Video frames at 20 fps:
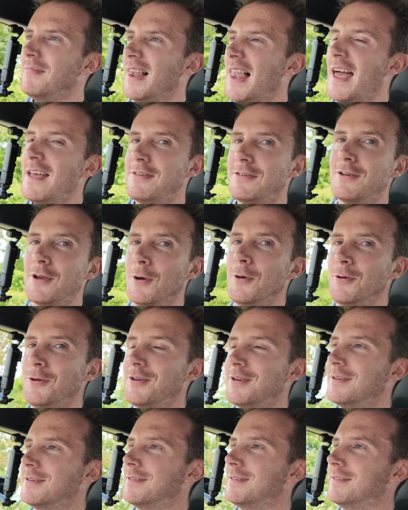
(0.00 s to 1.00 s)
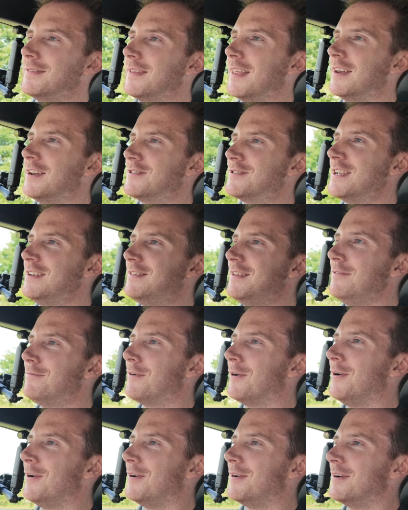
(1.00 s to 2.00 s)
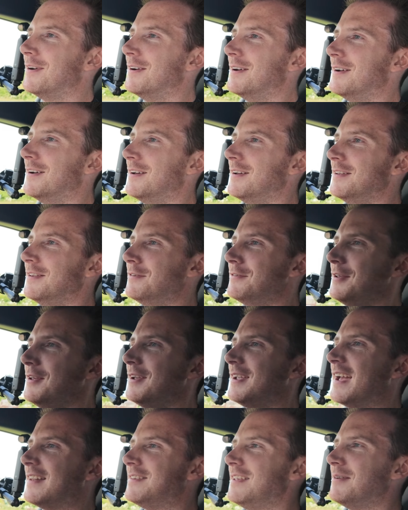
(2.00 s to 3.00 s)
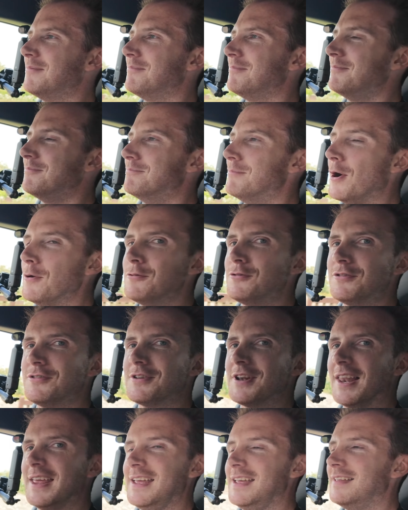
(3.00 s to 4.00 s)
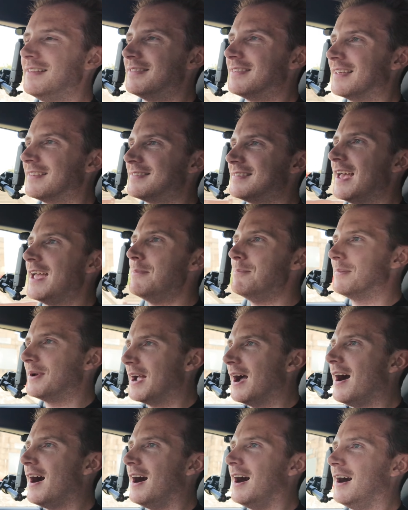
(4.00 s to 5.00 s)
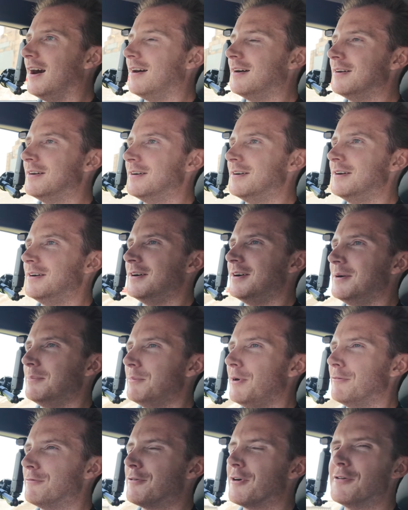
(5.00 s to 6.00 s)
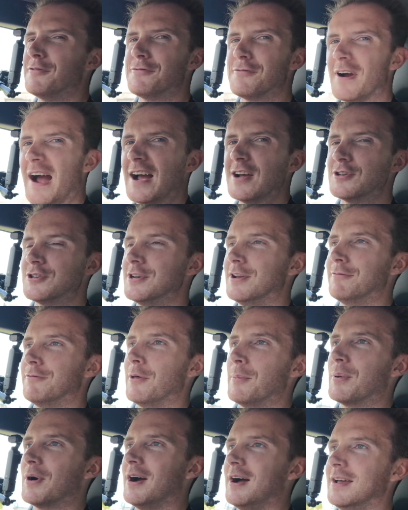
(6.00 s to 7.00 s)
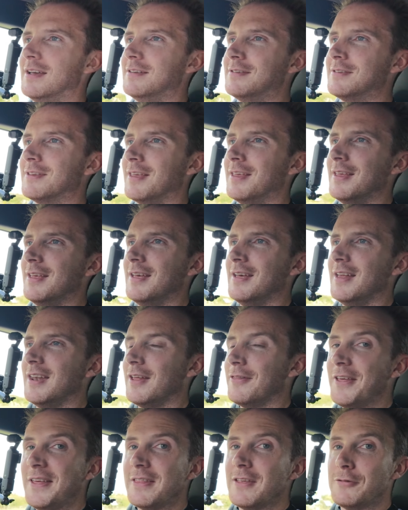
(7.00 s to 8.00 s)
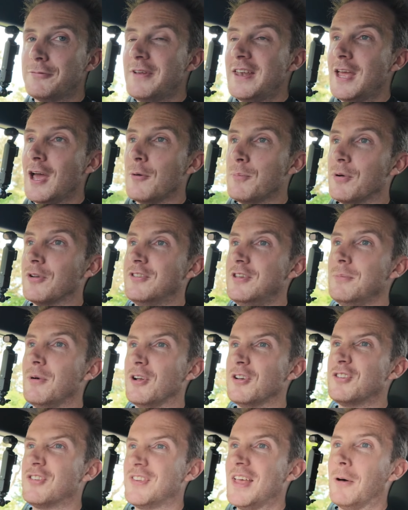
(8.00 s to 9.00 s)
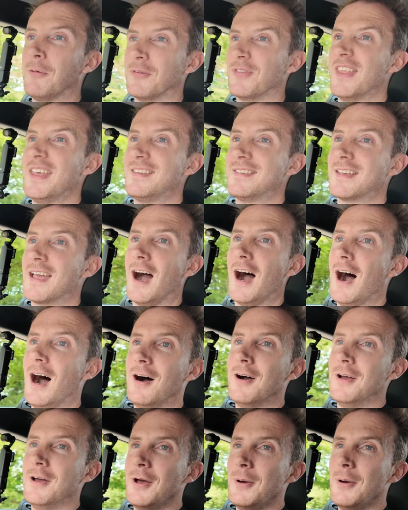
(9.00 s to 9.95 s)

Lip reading: less good than a GT4. So you're getting mostly the same car, but for a fraction of the price. And I think this video pretty much sells this car